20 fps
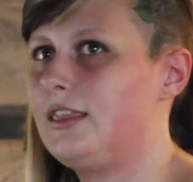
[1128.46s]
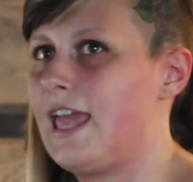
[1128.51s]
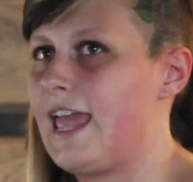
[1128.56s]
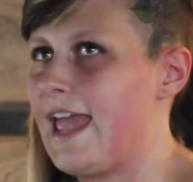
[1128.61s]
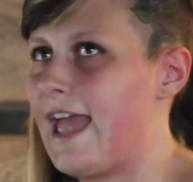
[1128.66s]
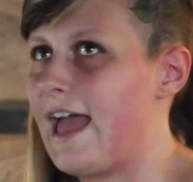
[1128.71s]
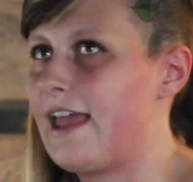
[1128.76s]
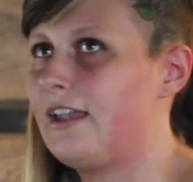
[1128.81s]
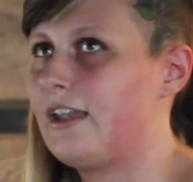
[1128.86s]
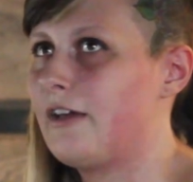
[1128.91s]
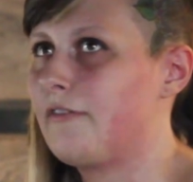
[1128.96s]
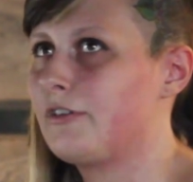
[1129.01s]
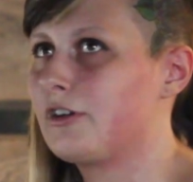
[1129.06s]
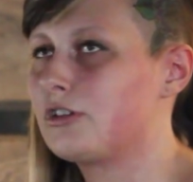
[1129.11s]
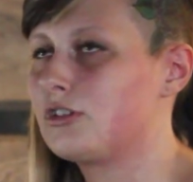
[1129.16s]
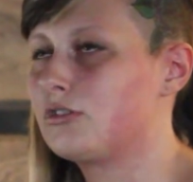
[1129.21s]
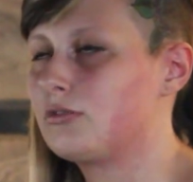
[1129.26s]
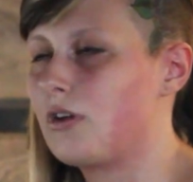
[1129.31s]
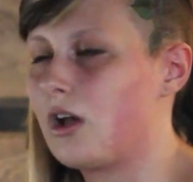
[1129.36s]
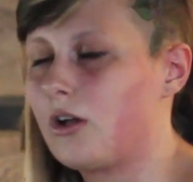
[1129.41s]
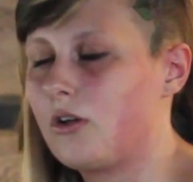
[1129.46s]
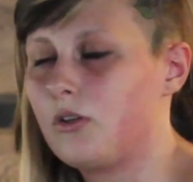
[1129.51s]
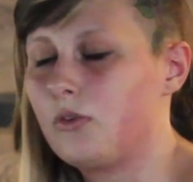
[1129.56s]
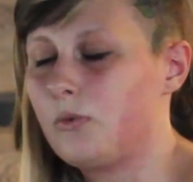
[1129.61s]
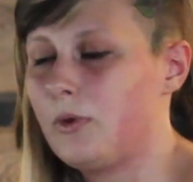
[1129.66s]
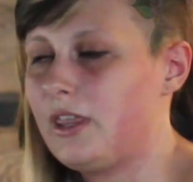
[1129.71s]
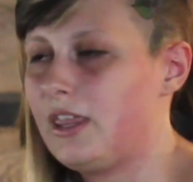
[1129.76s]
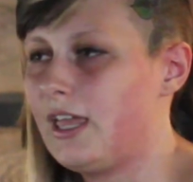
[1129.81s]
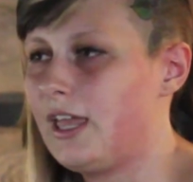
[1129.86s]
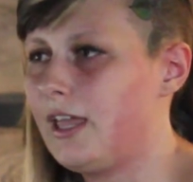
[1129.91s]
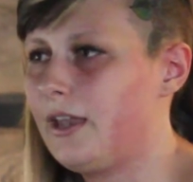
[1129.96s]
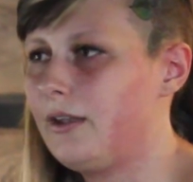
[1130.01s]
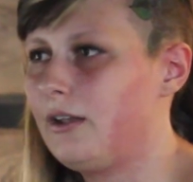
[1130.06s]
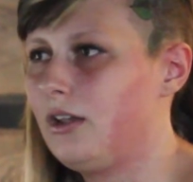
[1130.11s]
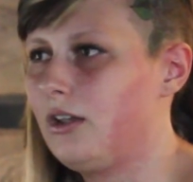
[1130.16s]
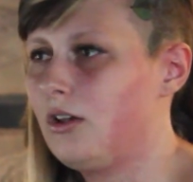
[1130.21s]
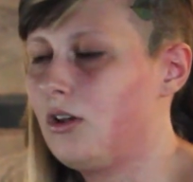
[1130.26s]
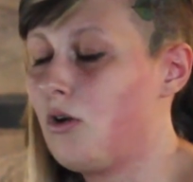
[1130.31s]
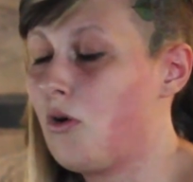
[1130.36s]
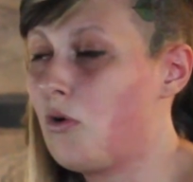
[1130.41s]
they had never struggled with
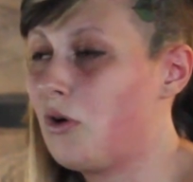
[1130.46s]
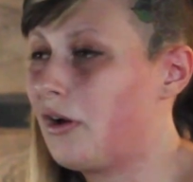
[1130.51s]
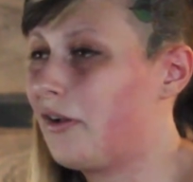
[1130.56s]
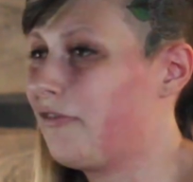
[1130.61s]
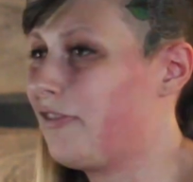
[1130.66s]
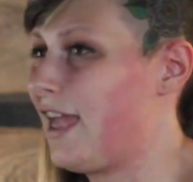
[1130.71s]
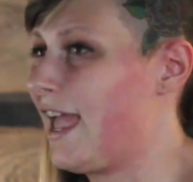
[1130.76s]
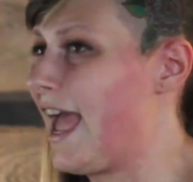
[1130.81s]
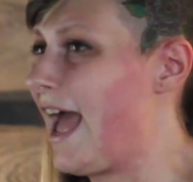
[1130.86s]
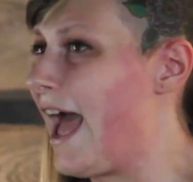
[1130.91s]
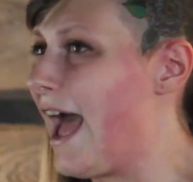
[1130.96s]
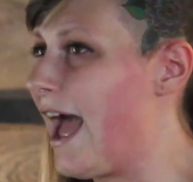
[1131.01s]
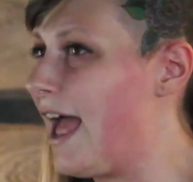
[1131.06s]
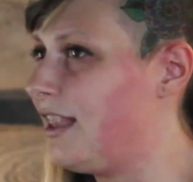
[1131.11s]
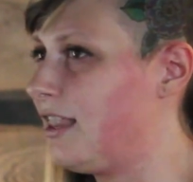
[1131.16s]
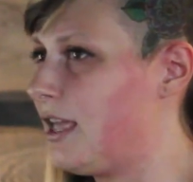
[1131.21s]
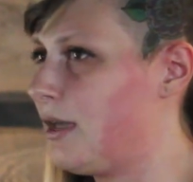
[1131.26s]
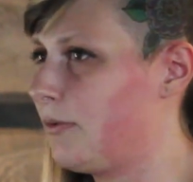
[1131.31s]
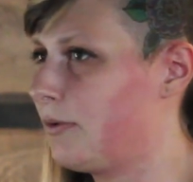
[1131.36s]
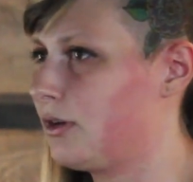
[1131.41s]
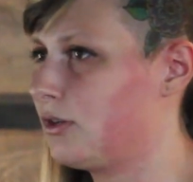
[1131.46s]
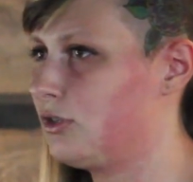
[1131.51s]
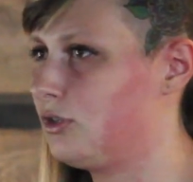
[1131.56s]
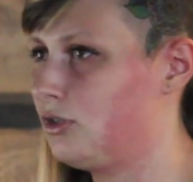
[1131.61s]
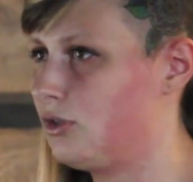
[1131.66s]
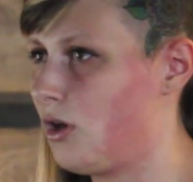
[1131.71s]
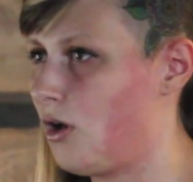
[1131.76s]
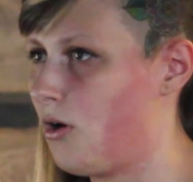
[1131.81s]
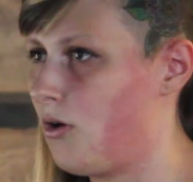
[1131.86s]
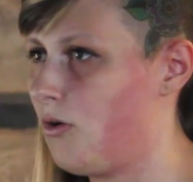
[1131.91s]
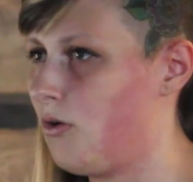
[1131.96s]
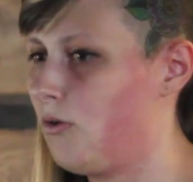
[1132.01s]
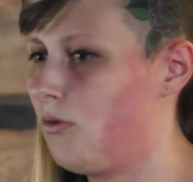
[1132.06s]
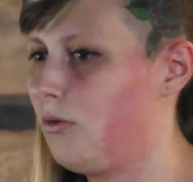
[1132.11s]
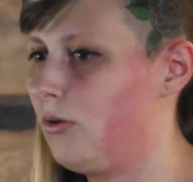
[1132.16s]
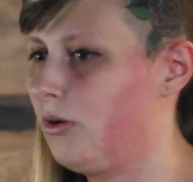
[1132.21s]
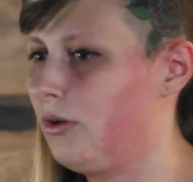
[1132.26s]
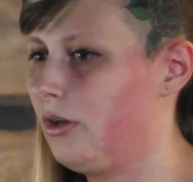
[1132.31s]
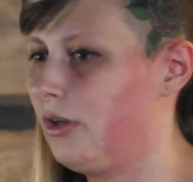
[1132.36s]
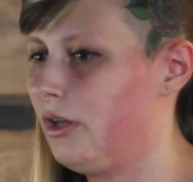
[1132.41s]
it, or if they had, they were
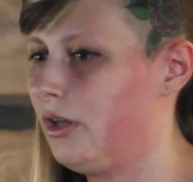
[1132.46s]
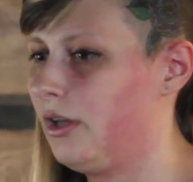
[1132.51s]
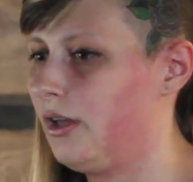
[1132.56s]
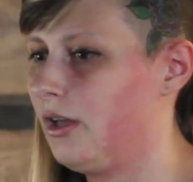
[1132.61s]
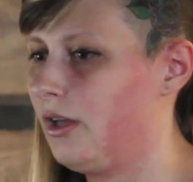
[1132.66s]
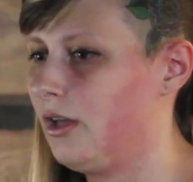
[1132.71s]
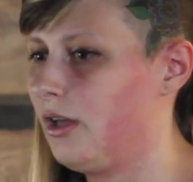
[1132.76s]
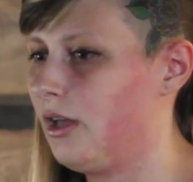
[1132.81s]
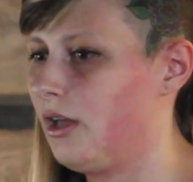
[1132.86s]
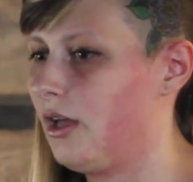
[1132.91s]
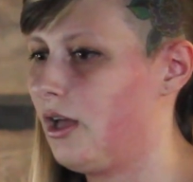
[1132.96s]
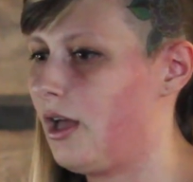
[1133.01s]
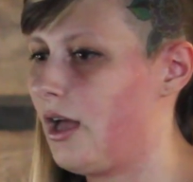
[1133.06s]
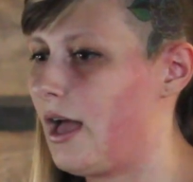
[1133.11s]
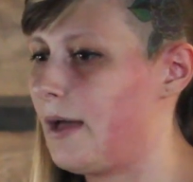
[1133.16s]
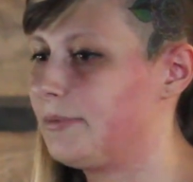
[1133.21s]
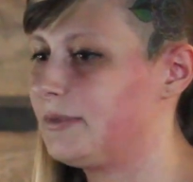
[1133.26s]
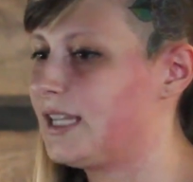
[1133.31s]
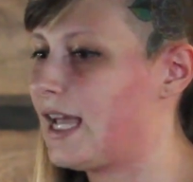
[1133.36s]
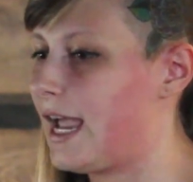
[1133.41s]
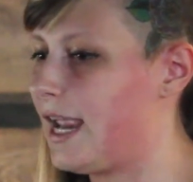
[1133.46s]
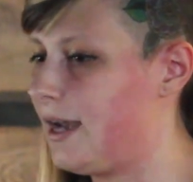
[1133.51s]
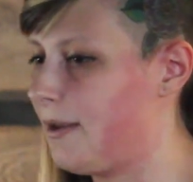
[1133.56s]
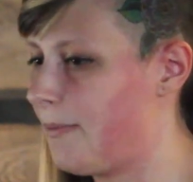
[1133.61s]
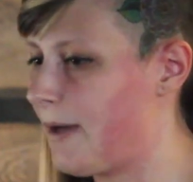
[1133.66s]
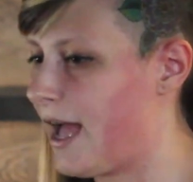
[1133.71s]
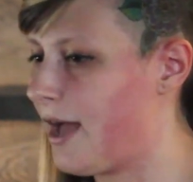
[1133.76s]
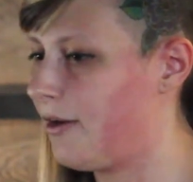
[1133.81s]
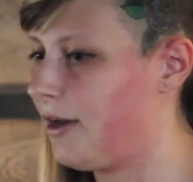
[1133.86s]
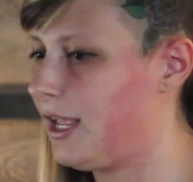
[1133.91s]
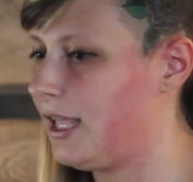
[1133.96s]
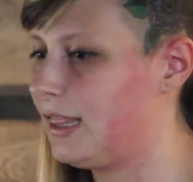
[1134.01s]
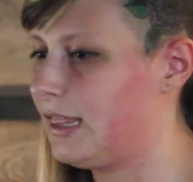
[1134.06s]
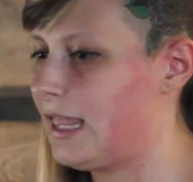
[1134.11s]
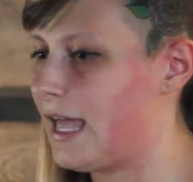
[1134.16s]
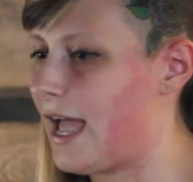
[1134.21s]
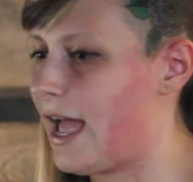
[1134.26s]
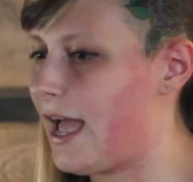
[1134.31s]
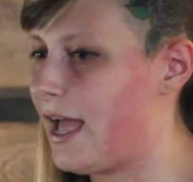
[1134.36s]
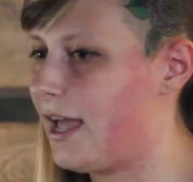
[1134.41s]
so uptight about
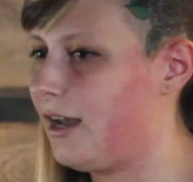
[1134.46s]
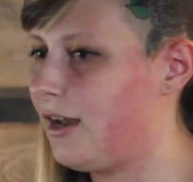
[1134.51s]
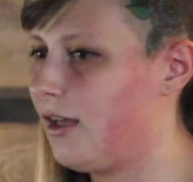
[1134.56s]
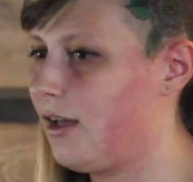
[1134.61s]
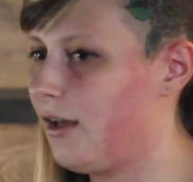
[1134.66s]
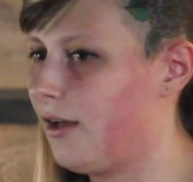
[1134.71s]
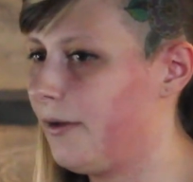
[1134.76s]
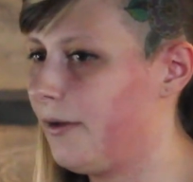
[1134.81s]
it that